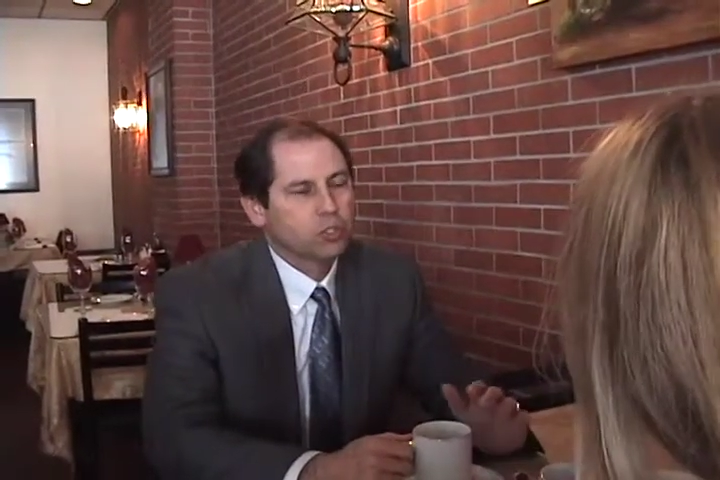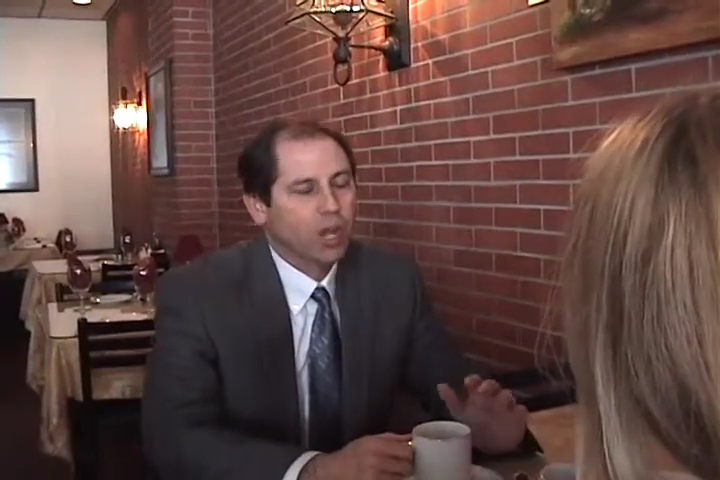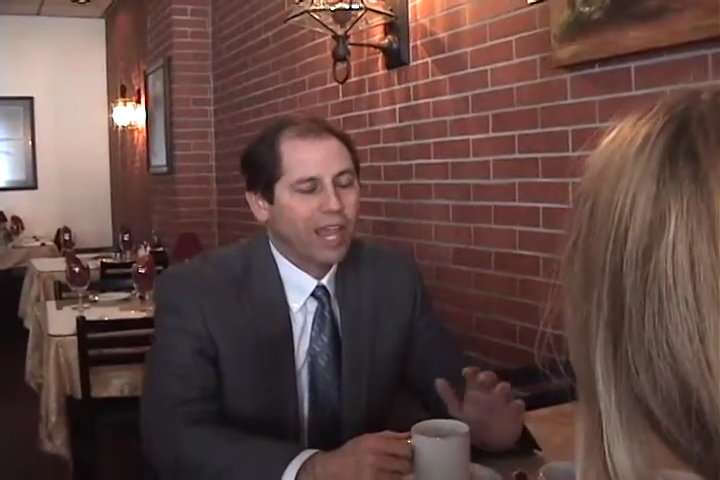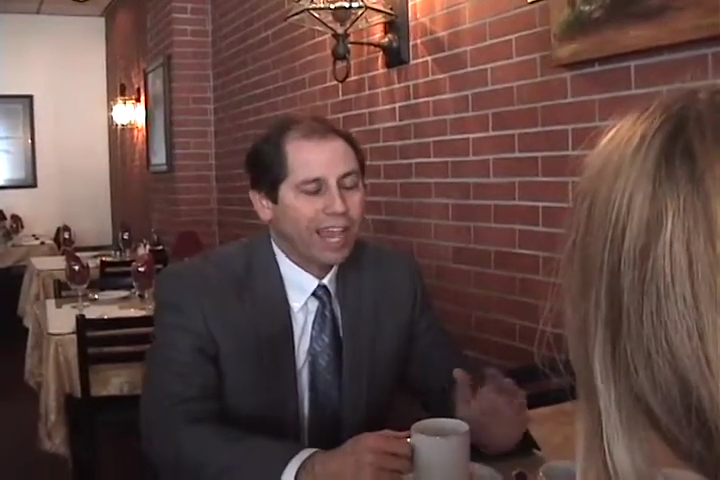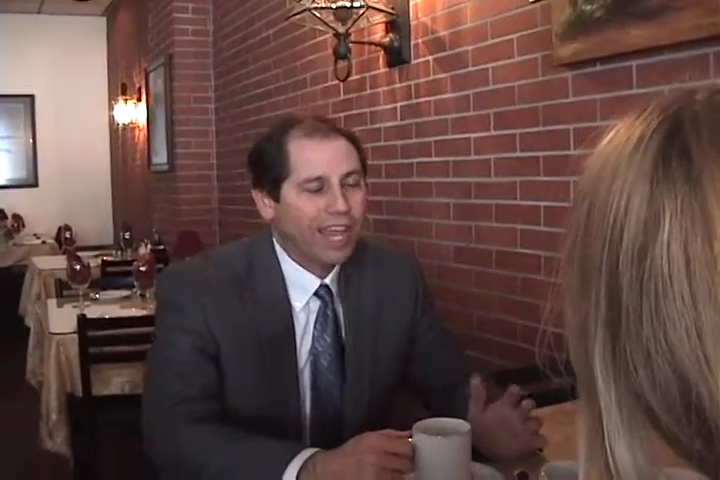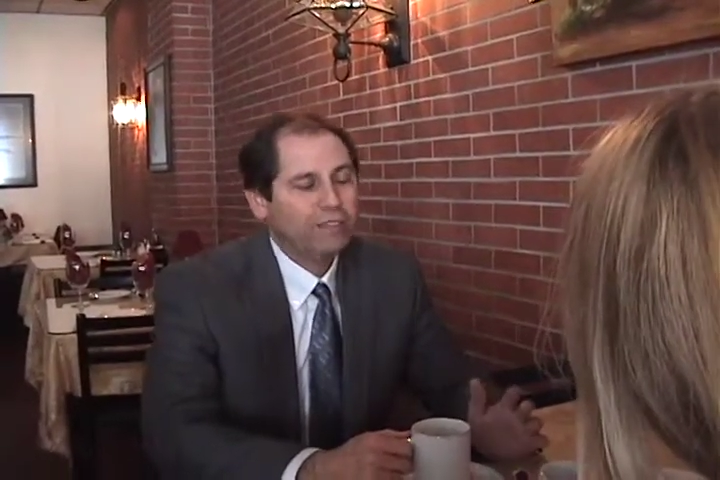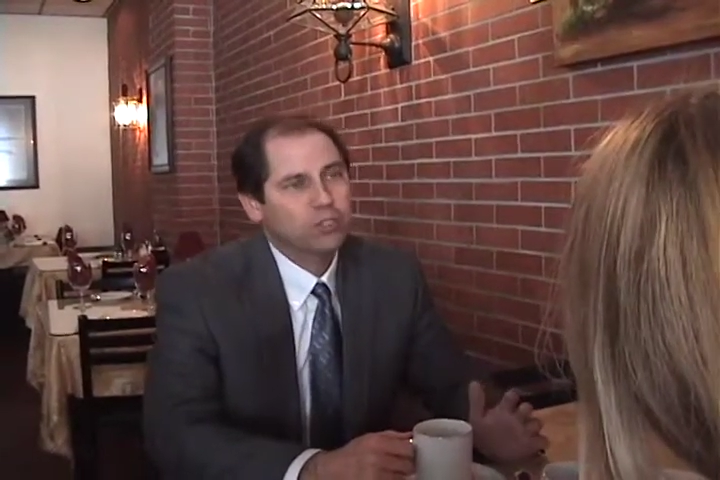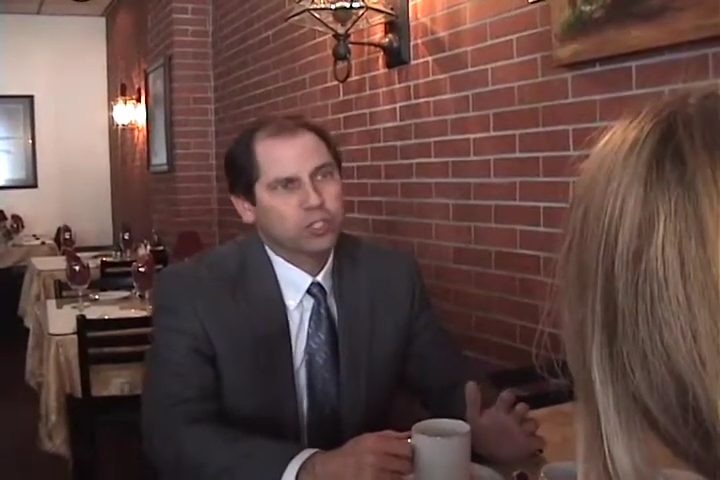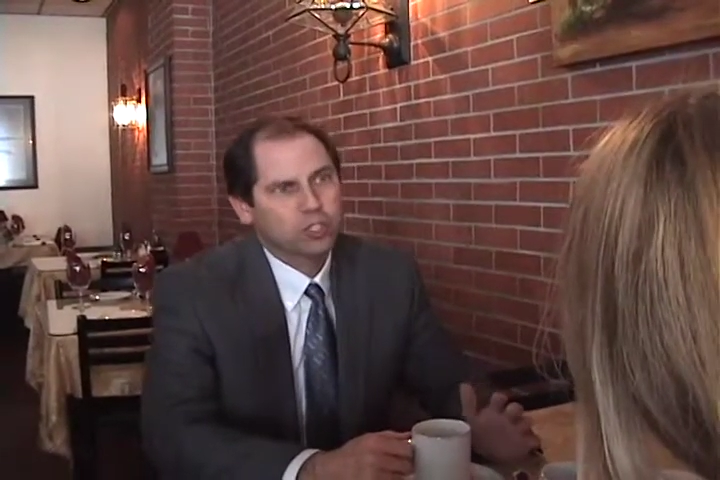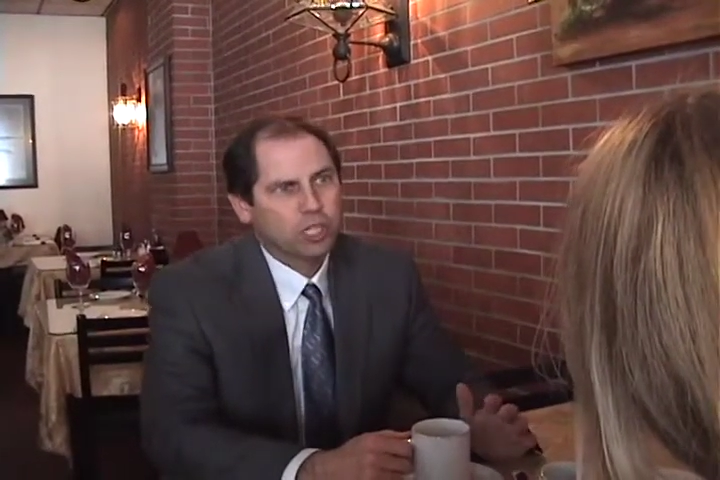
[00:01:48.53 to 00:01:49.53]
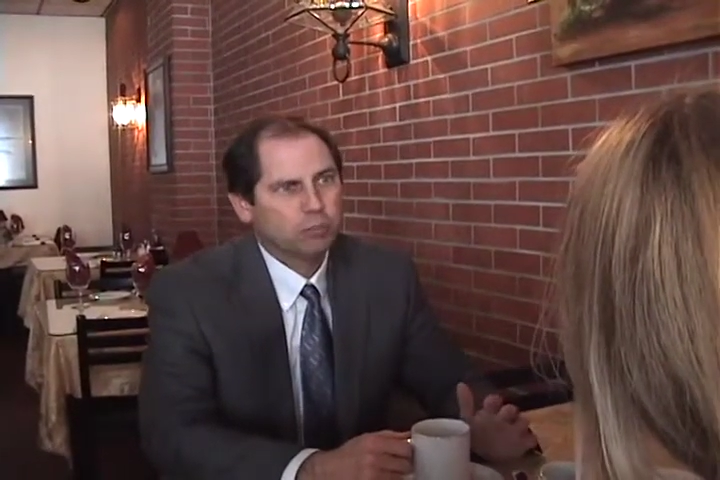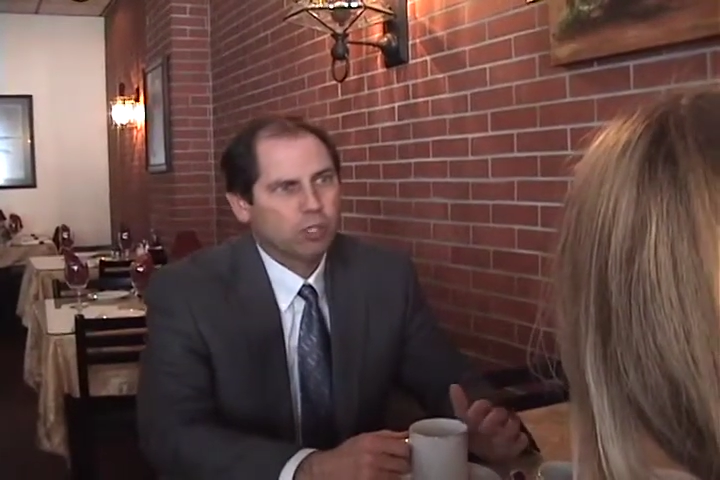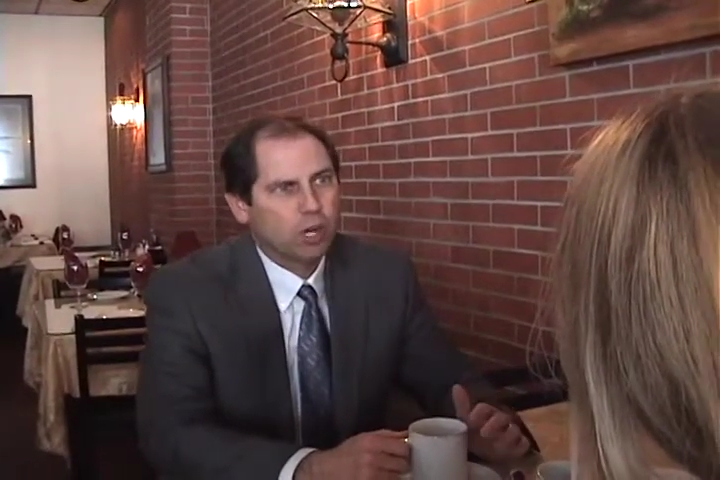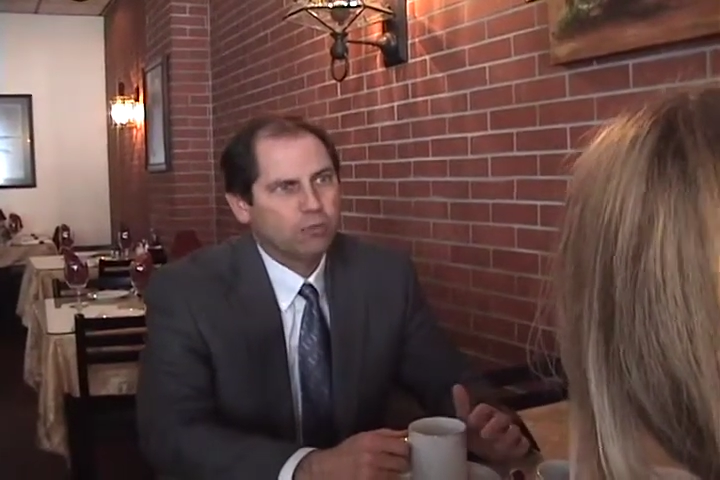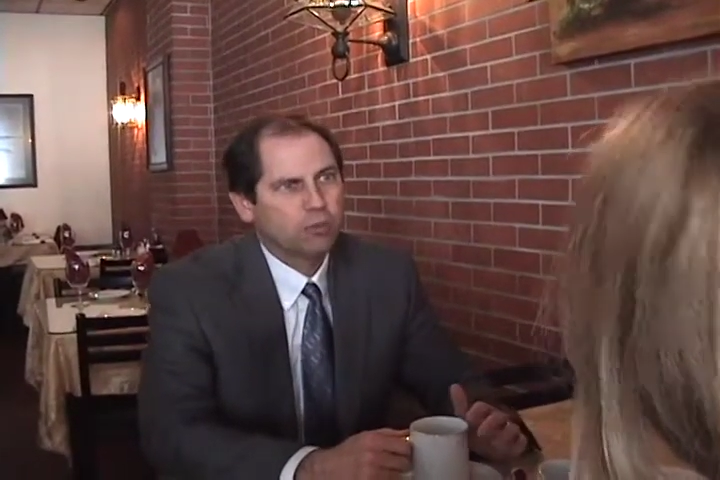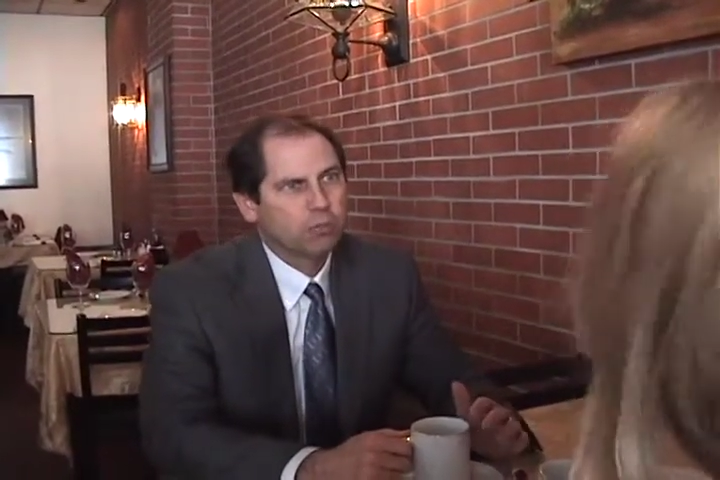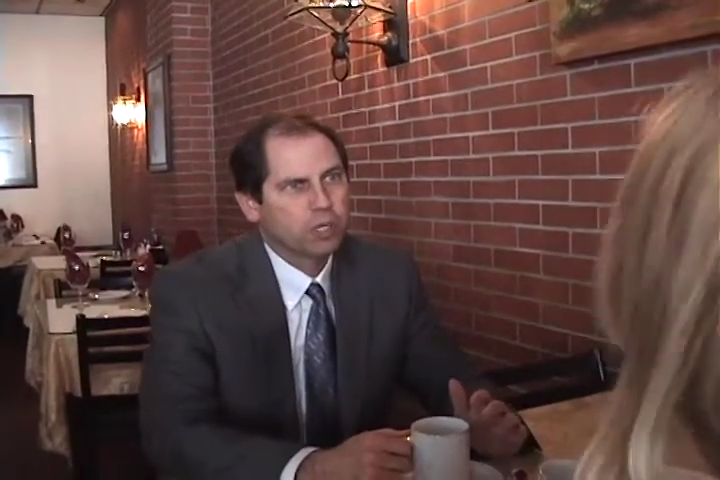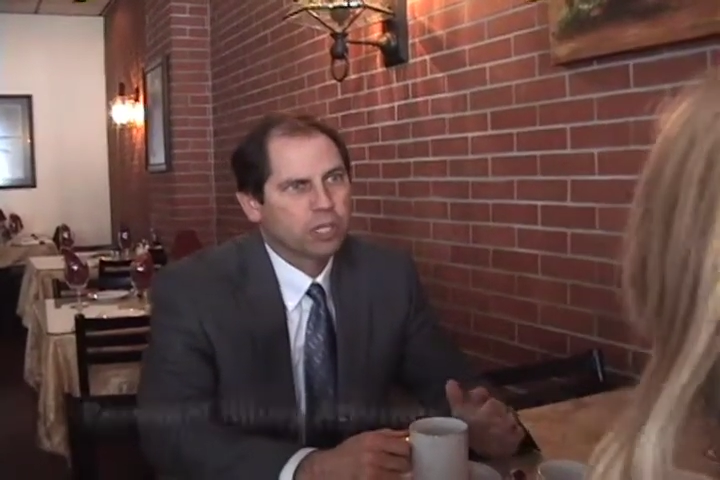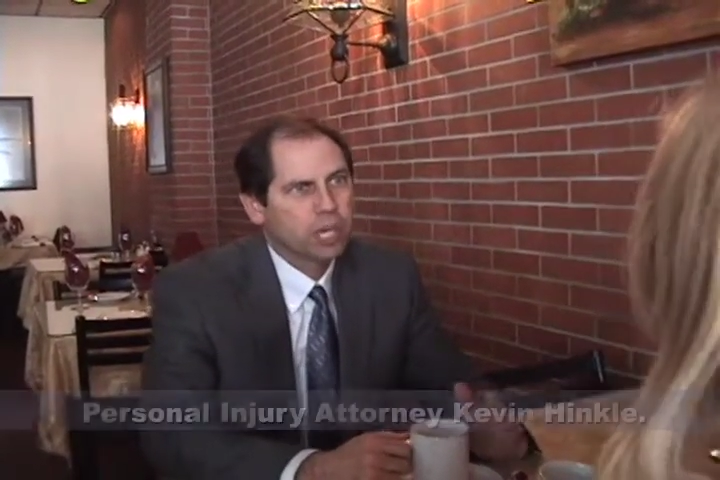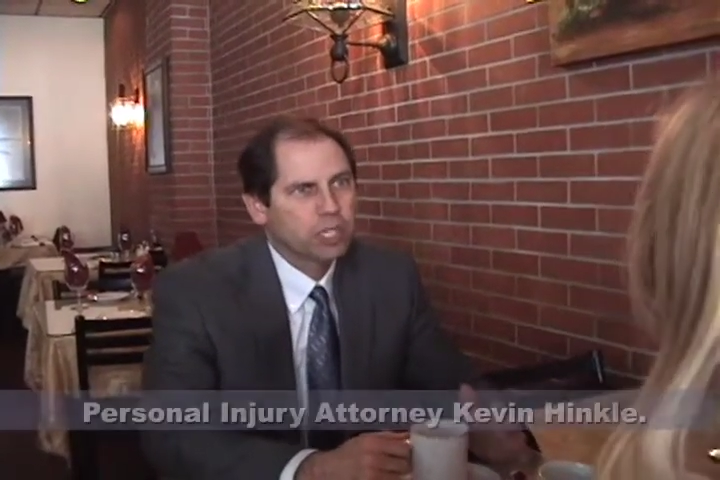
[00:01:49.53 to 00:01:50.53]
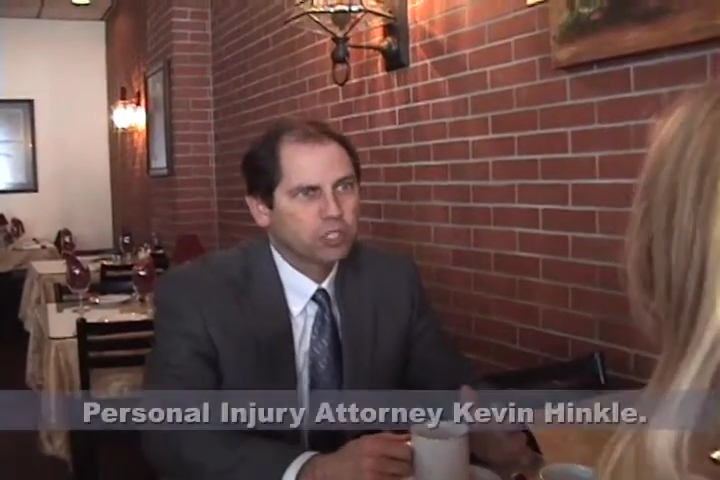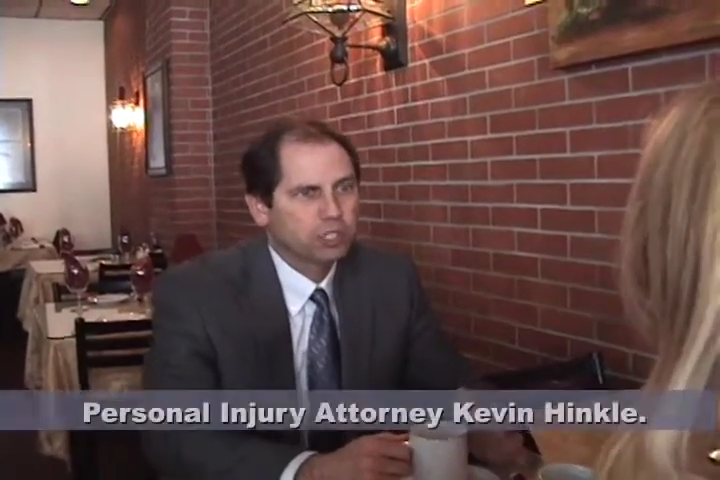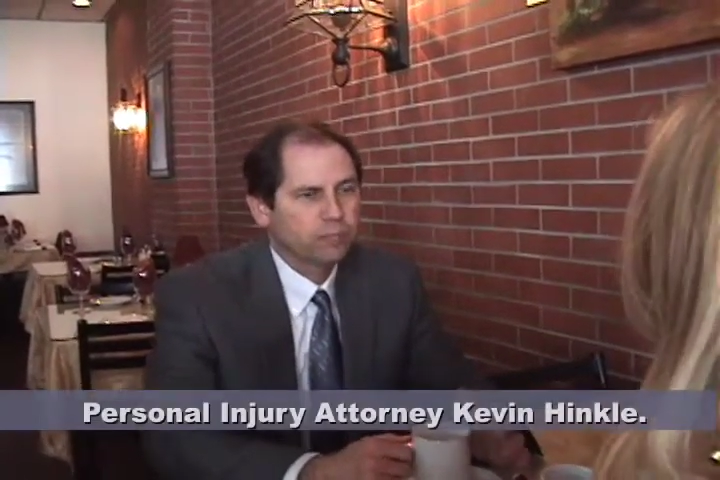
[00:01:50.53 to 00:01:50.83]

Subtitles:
do I have to accept an offer of mediation?